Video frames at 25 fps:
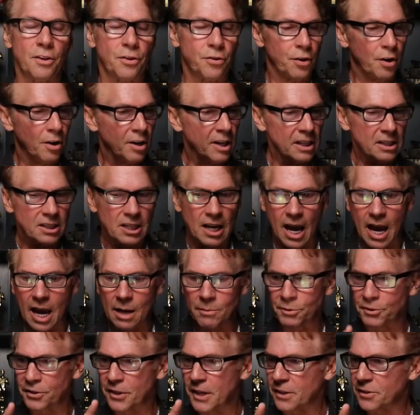30
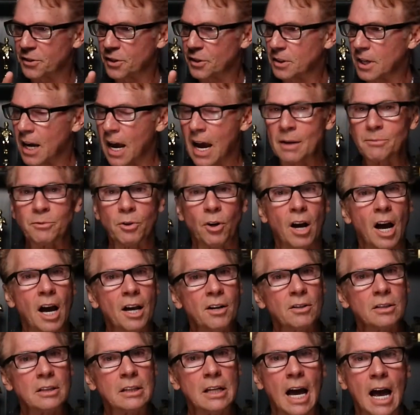times, 60 times, or
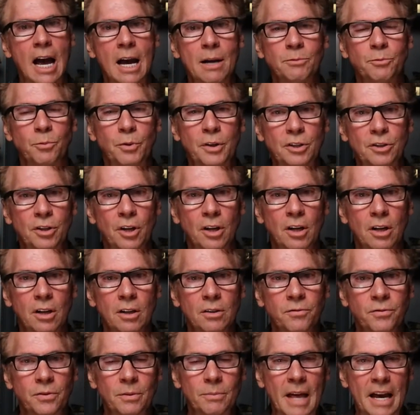100 times
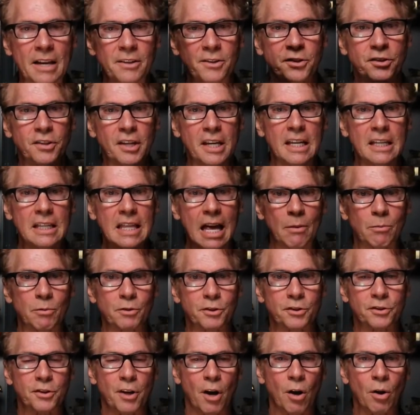return from that seed that
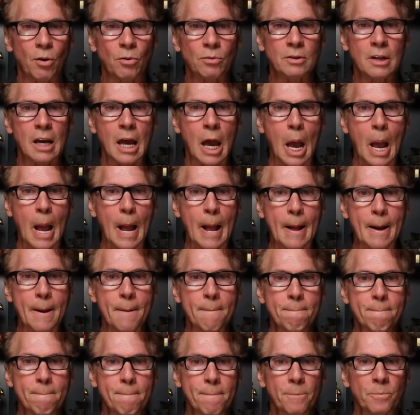was sown.
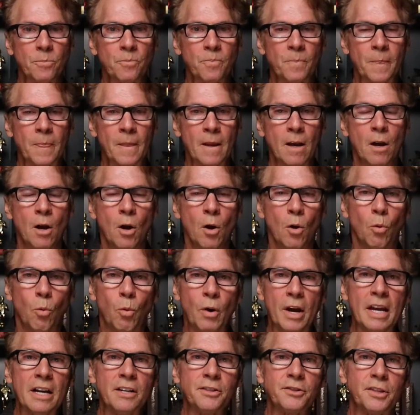
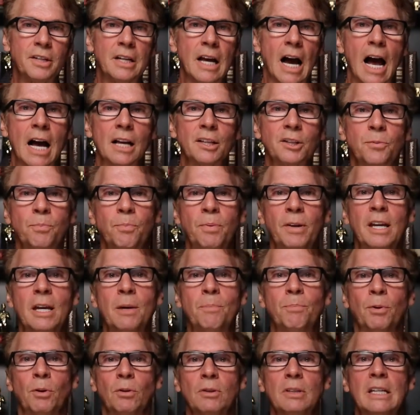We, as God's
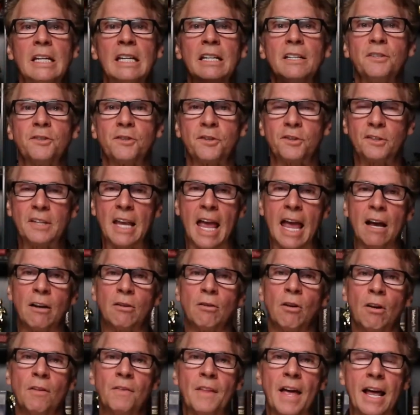people, need to
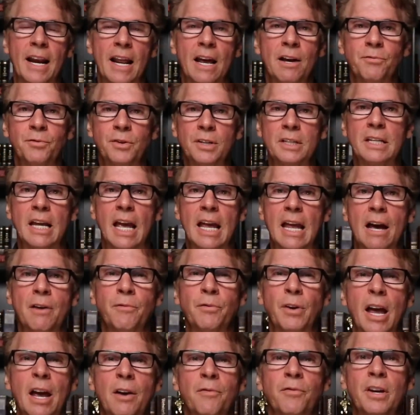stand on that every day,
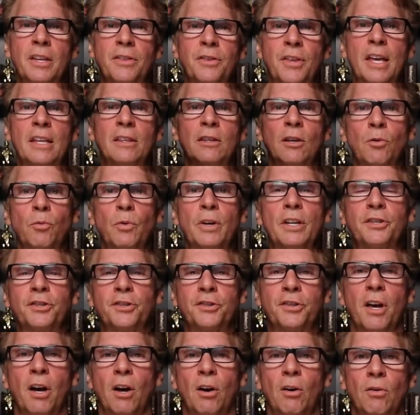every, everything that we
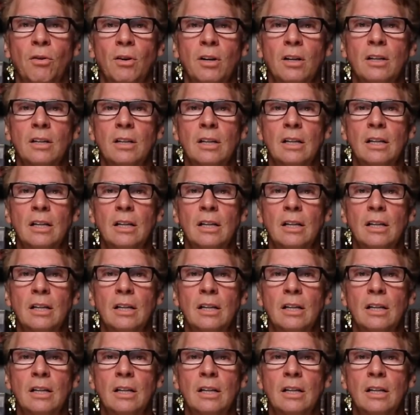sow.